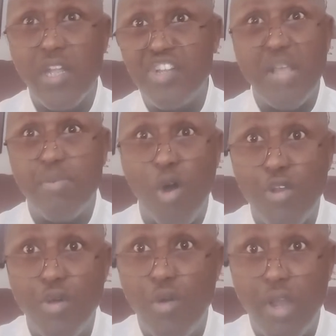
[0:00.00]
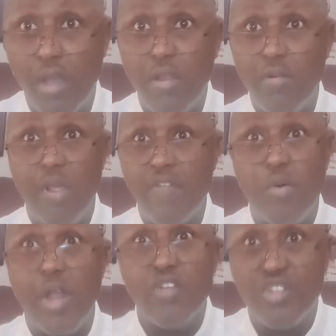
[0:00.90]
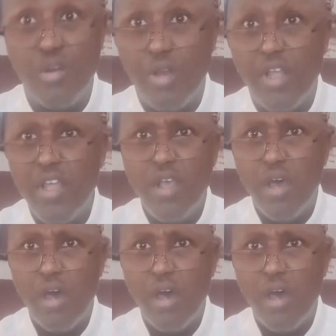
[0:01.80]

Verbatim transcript: got Jake Paul doing it, and everyone else doing it.